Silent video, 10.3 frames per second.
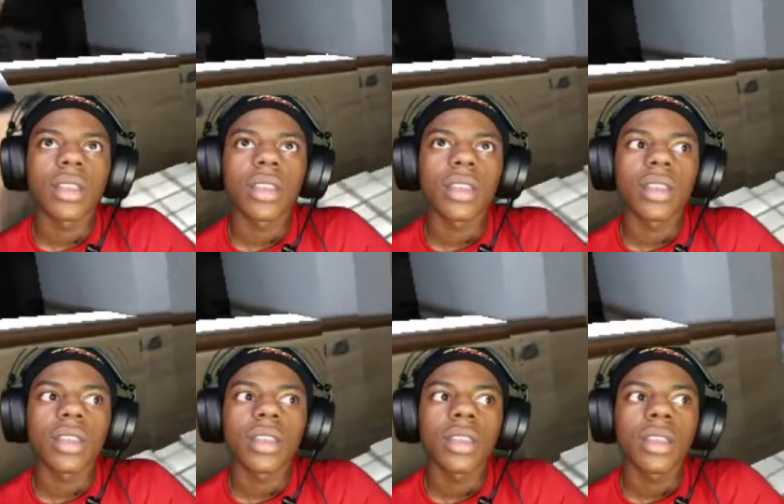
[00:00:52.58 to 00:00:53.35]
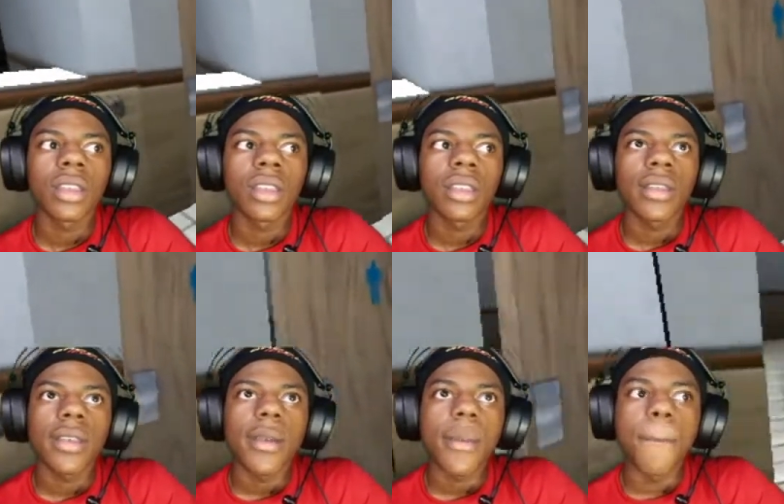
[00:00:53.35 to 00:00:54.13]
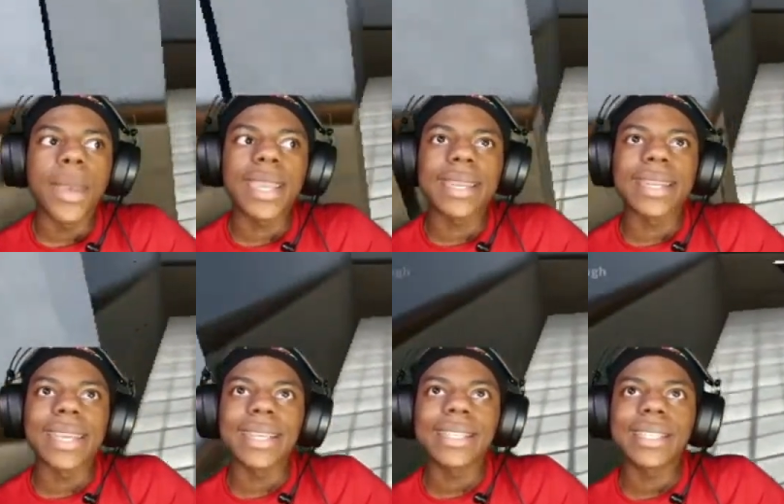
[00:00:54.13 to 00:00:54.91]
instead of waiting.
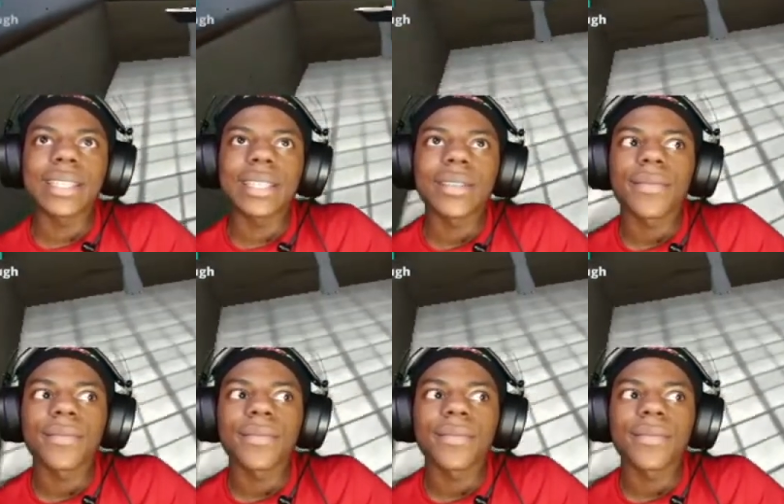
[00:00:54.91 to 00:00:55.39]
Mickey's!